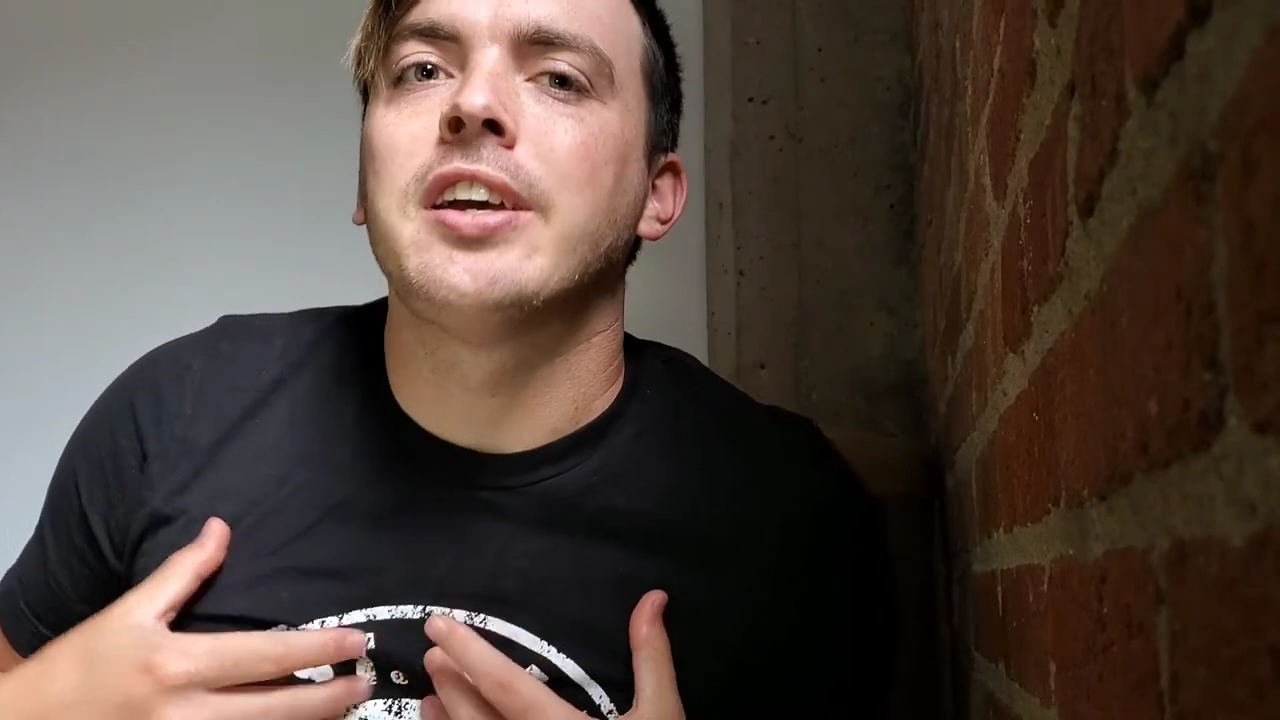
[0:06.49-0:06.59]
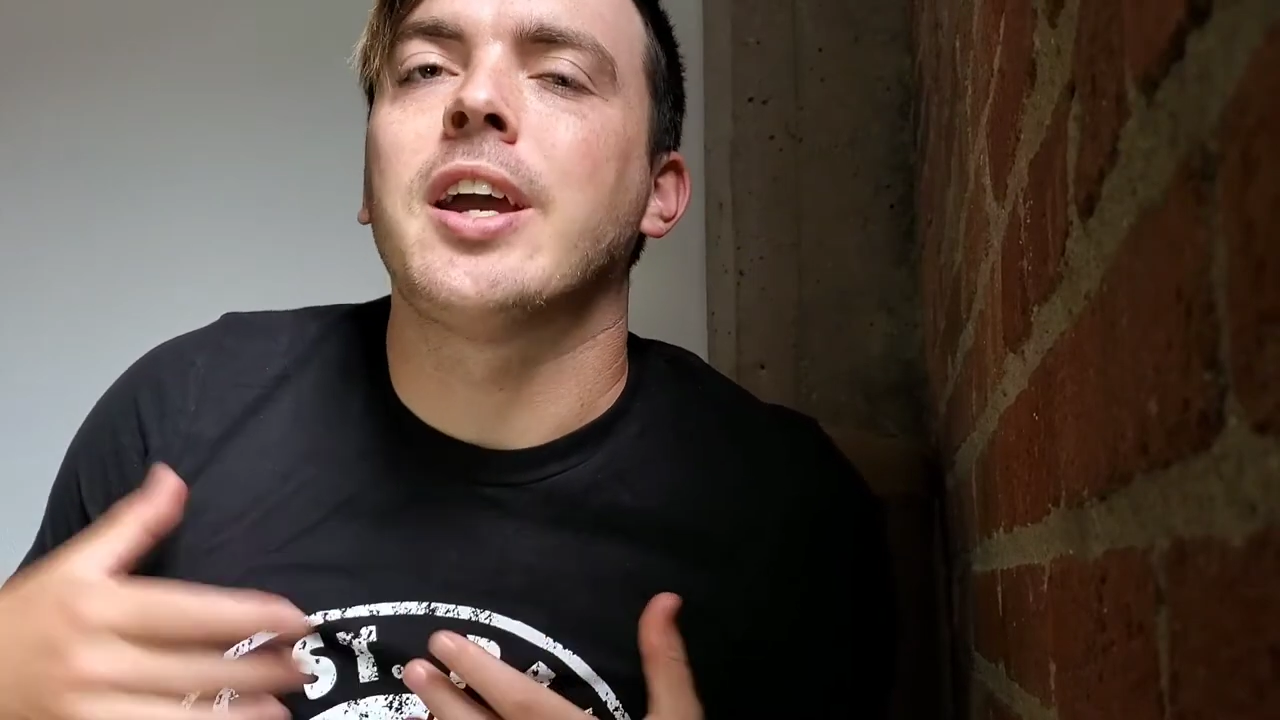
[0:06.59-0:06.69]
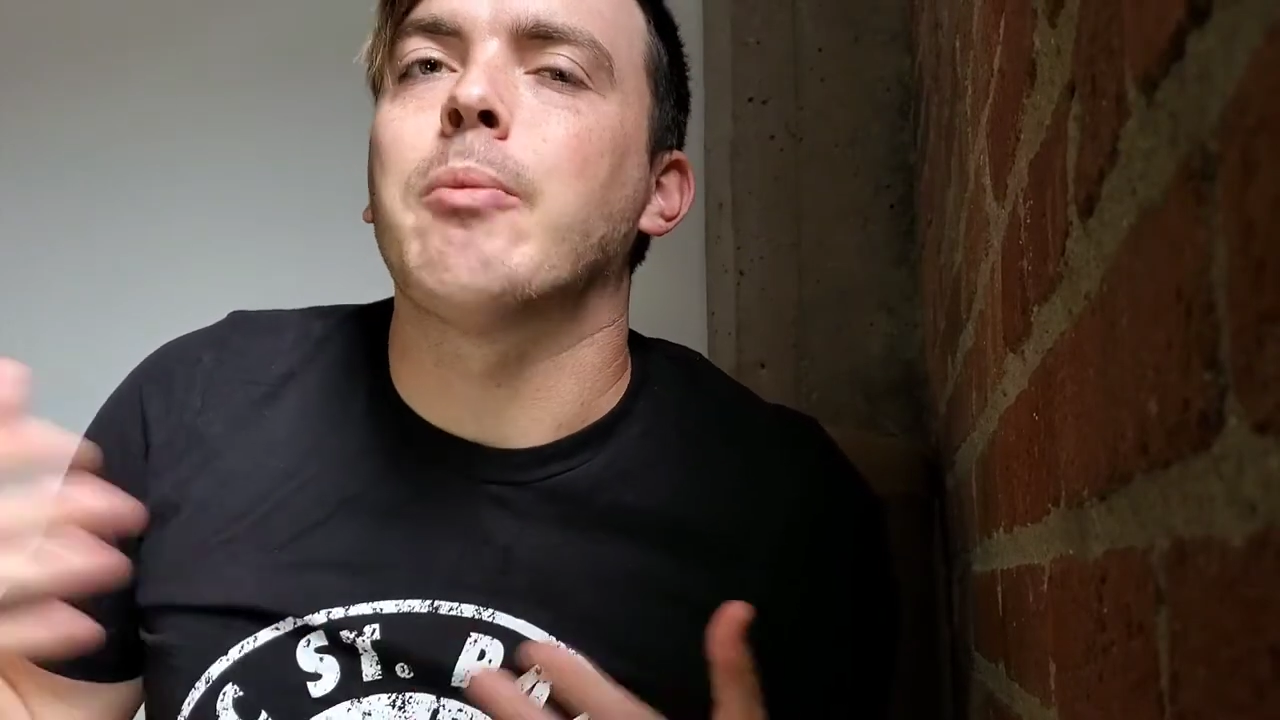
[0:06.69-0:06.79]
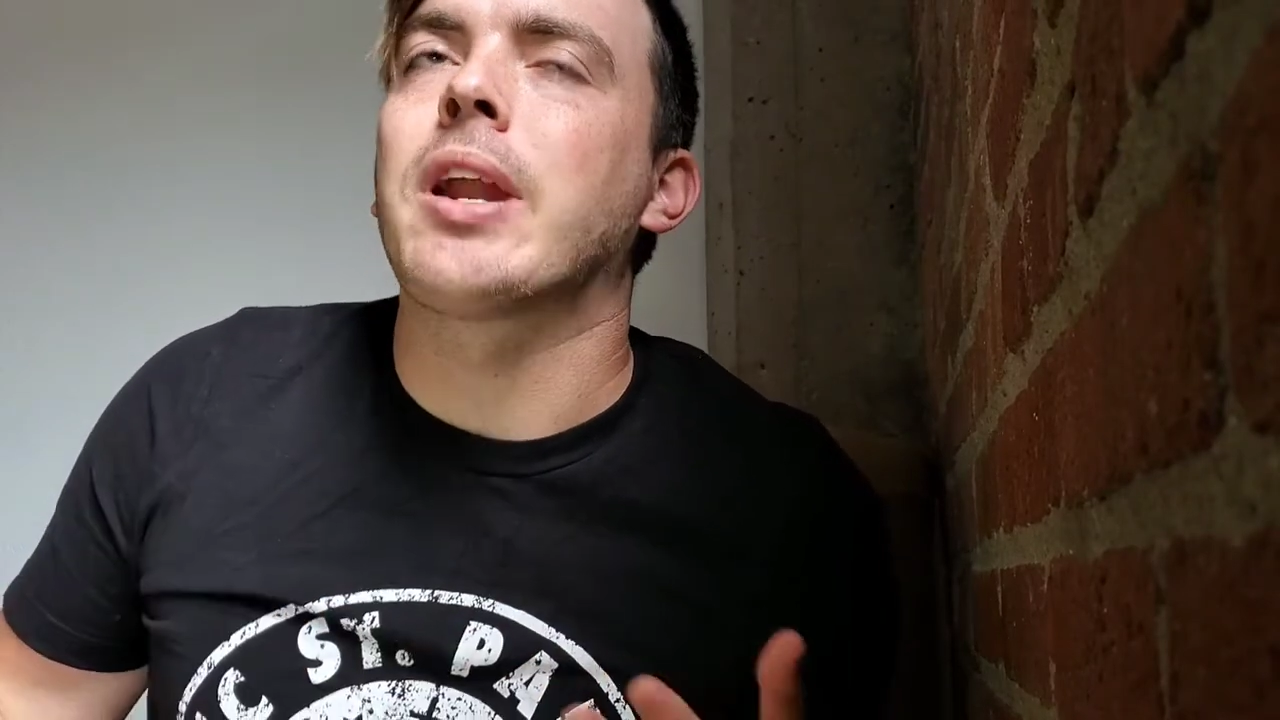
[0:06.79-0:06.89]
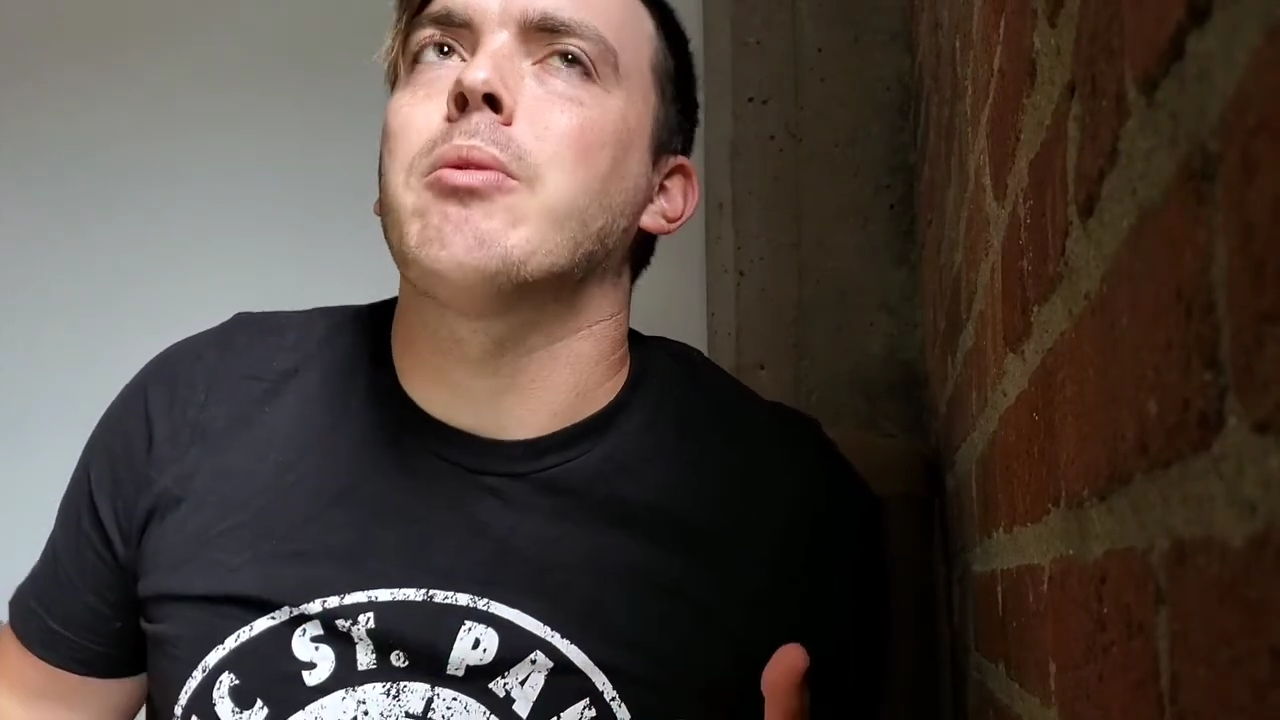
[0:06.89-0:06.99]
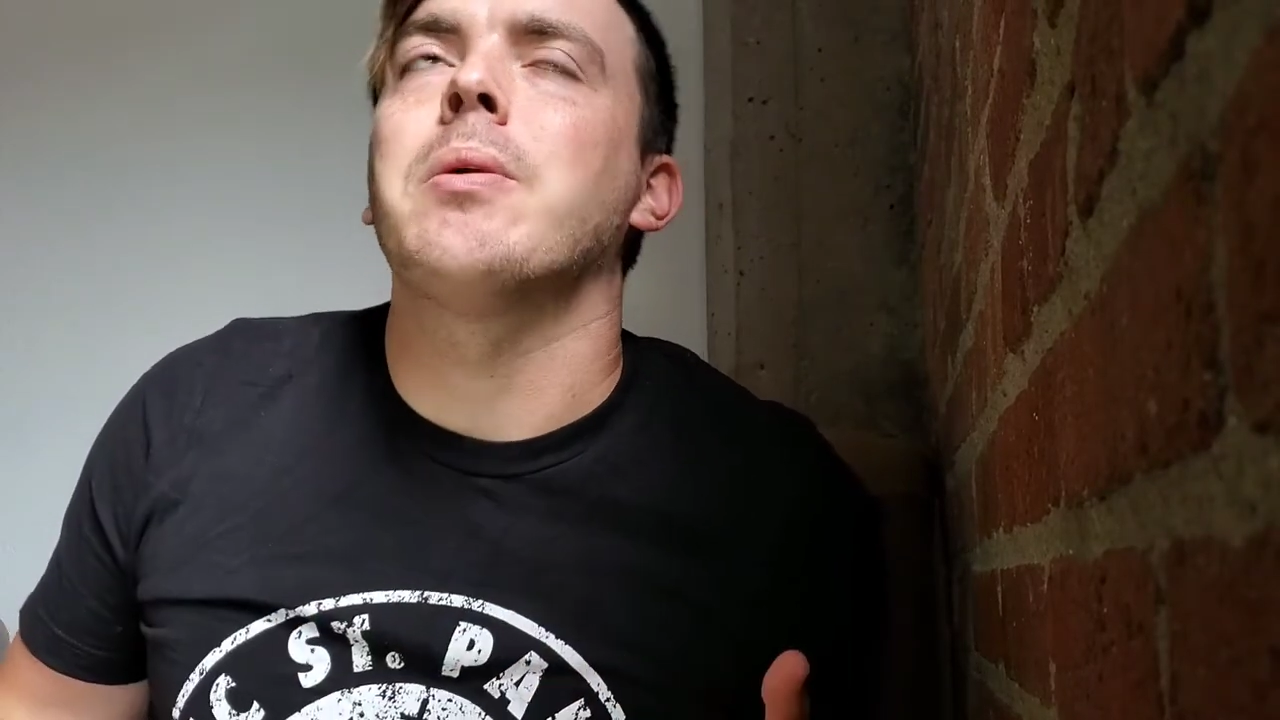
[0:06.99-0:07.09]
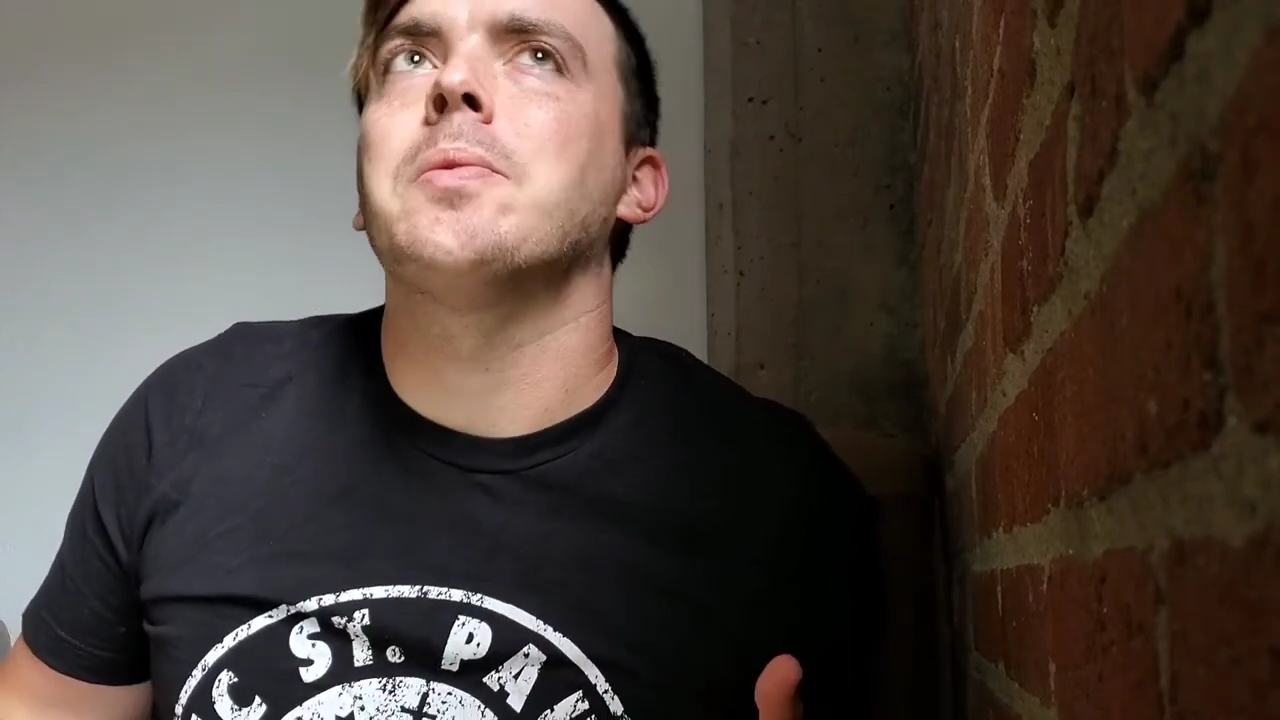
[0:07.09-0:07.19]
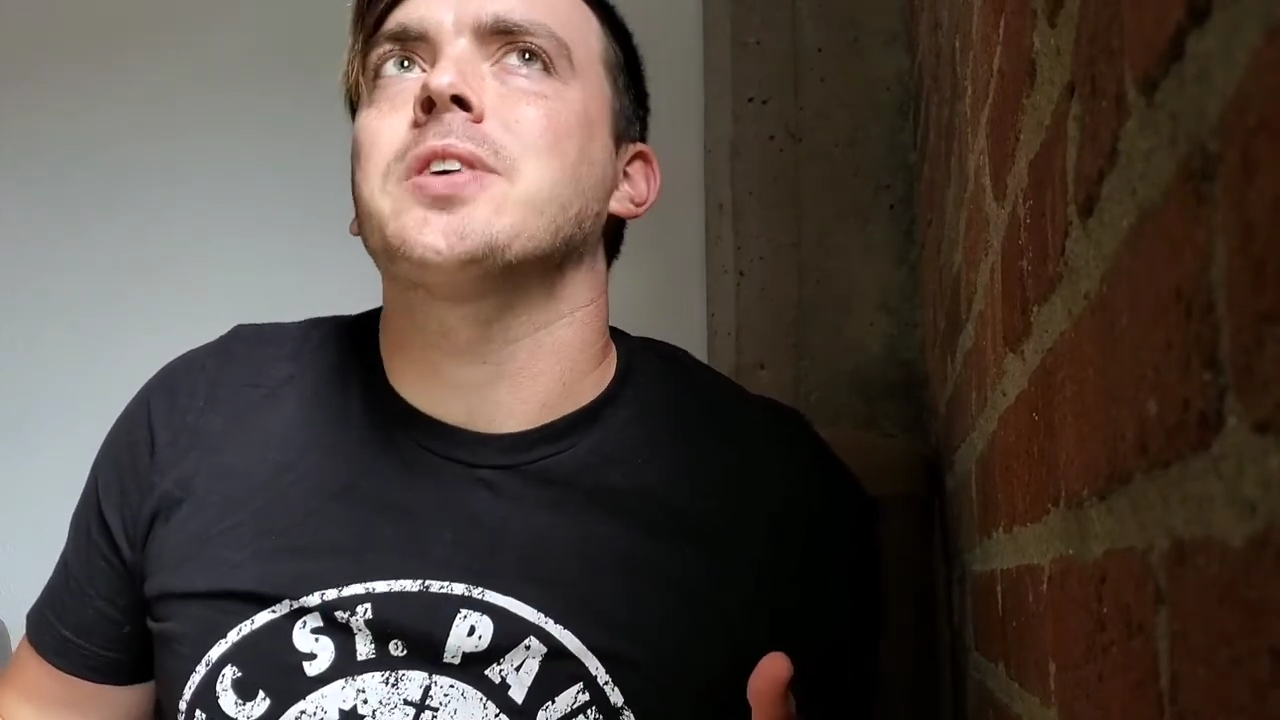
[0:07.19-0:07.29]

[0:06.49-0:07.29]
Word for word: and what I want